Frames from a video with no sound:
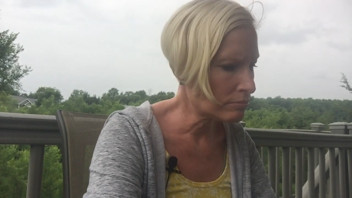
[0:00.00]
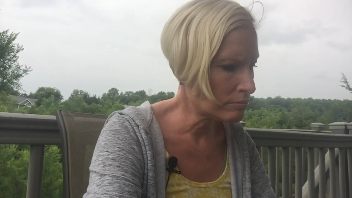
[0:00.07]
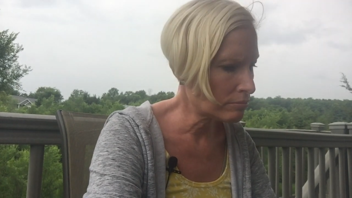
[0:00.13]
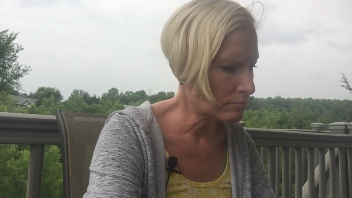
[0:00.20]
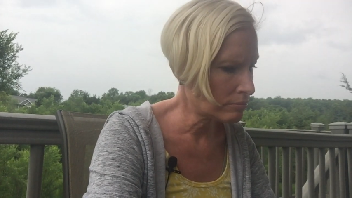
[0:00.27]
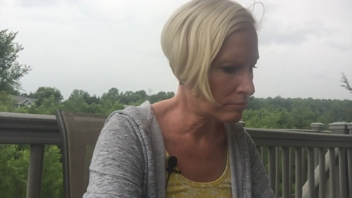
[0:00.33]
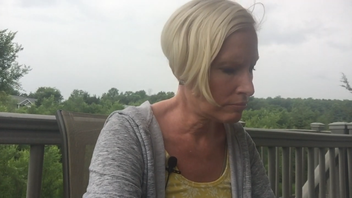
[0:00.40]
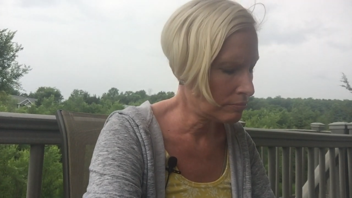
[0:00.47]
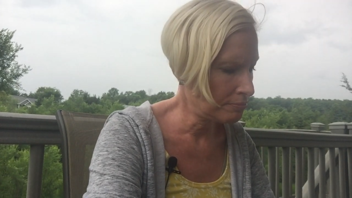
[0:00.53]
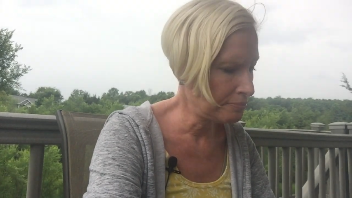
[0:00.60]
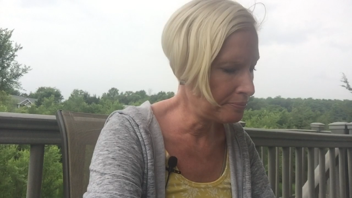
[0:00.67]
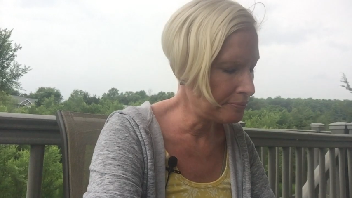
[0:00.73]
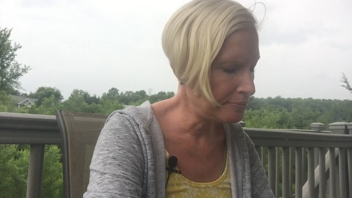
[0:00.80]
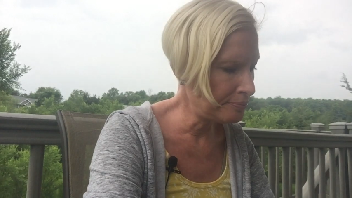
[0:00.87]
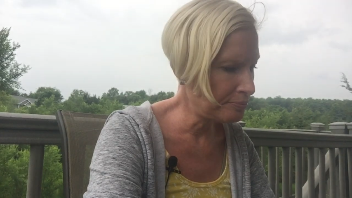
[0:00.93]

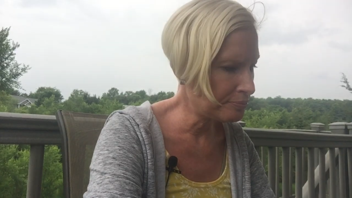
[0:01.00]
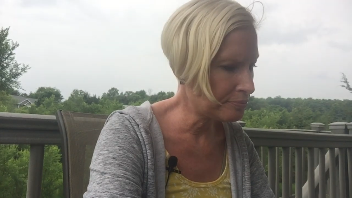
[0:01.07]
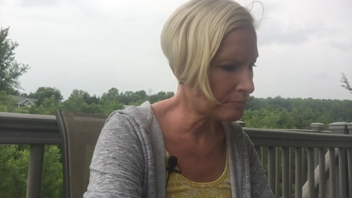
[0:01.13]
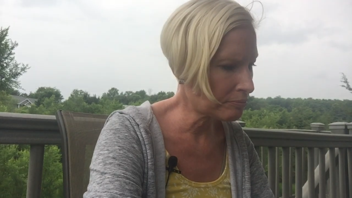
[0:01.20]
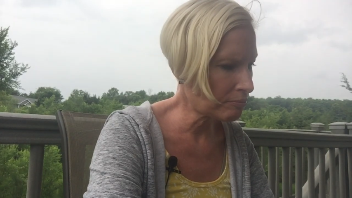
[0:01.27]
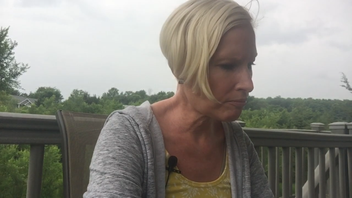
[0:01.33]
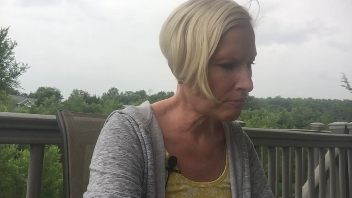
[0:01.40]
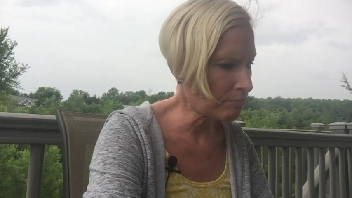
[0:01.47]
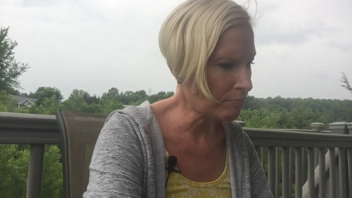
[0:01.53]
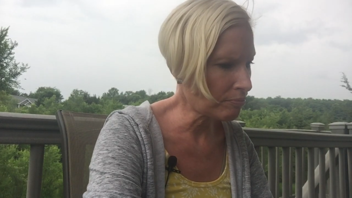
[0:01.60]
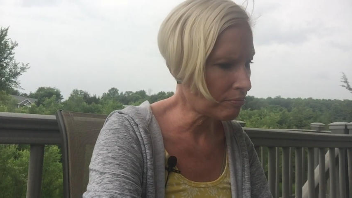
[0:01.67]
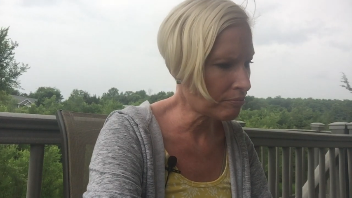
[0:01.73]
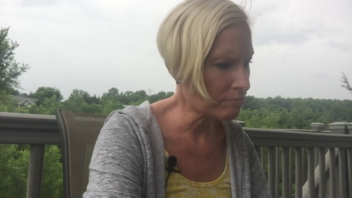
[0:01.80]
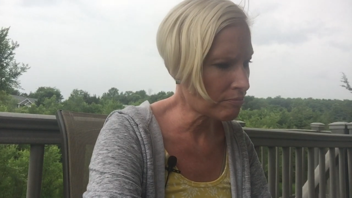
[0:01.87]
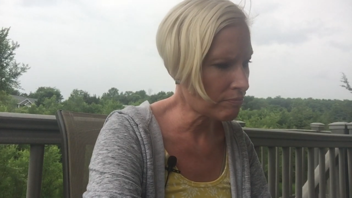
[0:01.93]

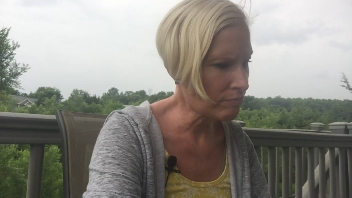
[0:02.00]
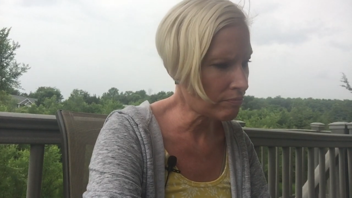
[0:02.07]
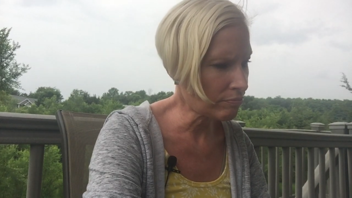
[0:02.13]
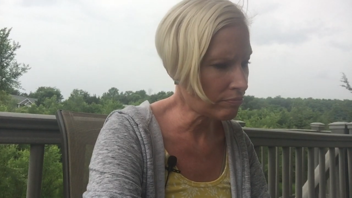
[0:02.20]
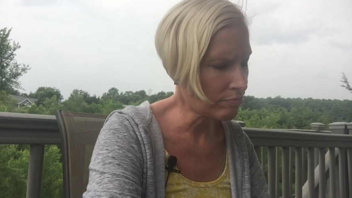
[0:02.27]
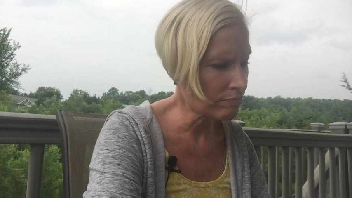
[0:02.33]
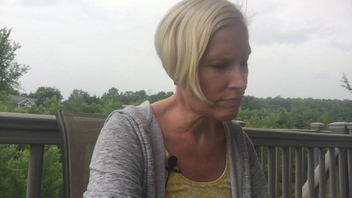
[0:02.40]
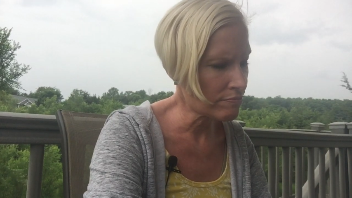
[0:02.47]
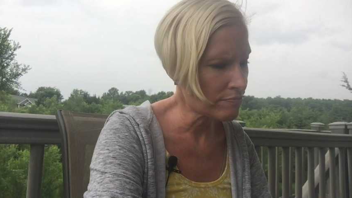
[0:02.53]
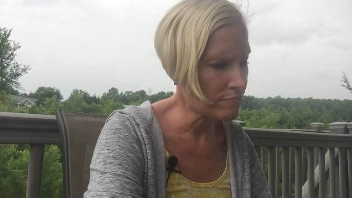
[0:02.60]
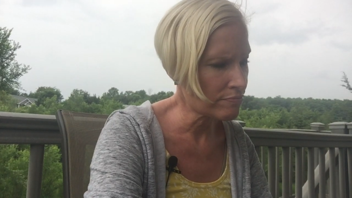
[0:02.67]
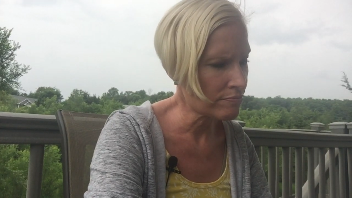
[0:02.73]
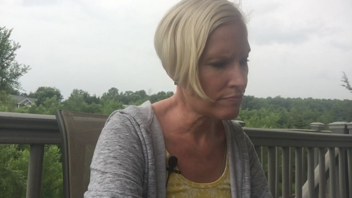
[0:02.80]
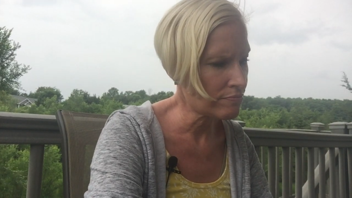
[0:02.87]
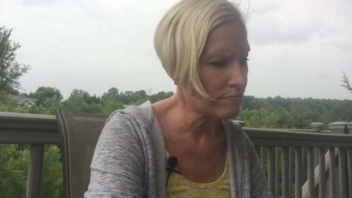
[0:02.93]
(silence)